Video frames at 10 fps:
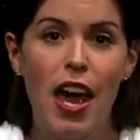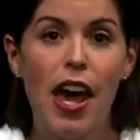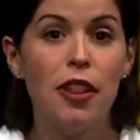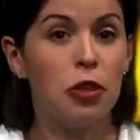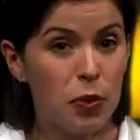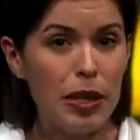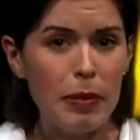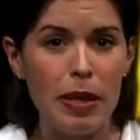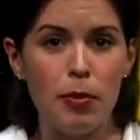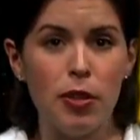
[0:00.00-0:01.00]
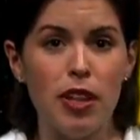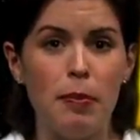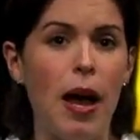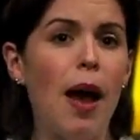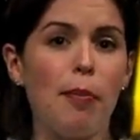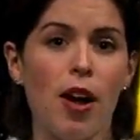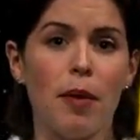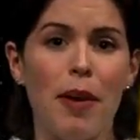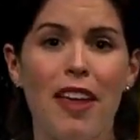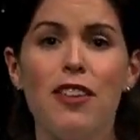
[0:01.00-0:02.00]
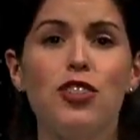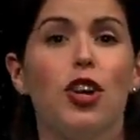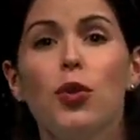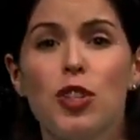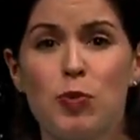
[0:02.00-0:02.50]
and three people in the pop rock band the Jonas